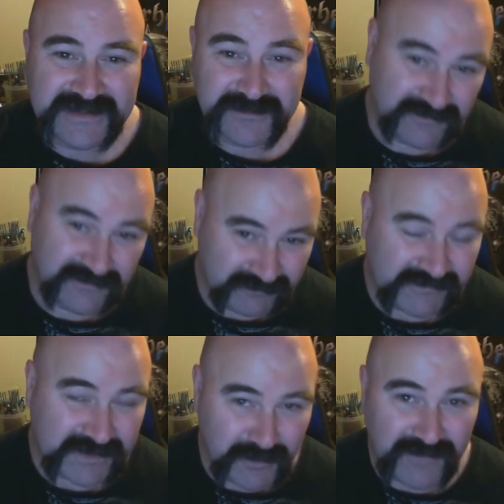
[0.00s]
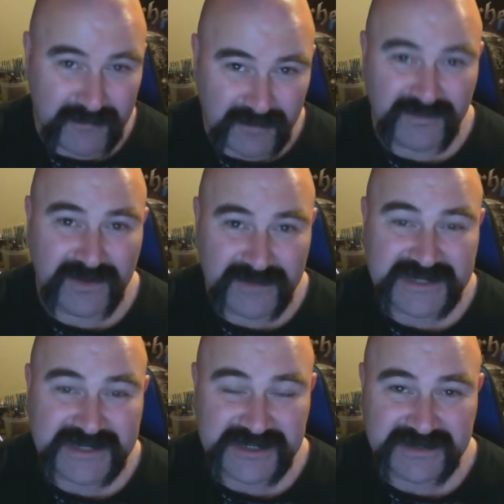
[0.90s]
the Movember
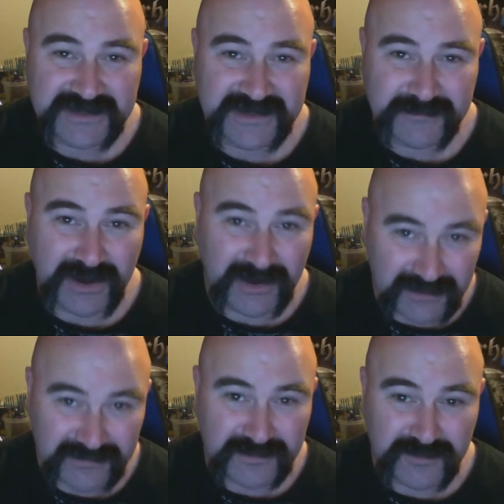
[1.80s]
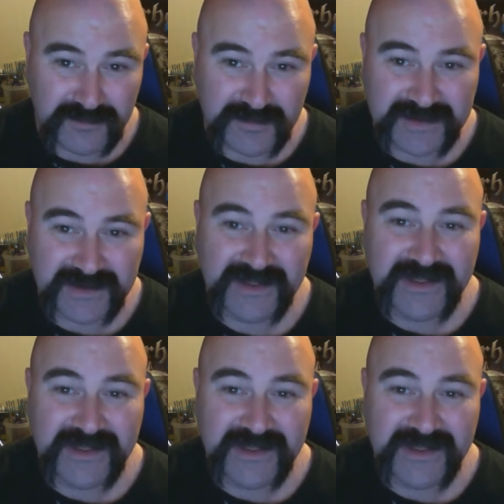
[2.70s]
Foundation, part of the movement,